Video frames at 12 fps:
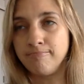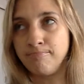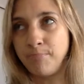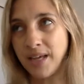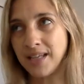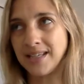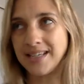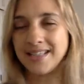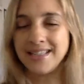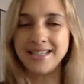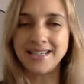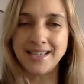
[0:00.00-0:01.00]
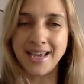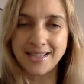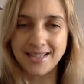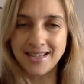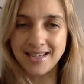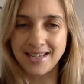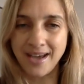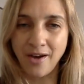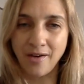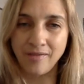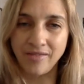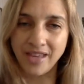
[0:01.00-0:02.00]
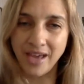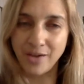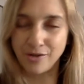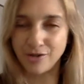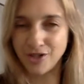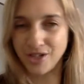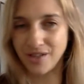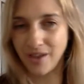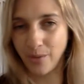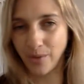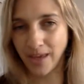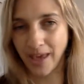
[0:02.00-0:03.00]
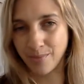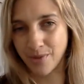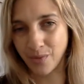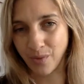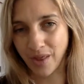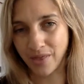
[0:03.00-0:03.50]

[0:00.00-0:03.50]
bigness, the intensity of the energy that we came in with,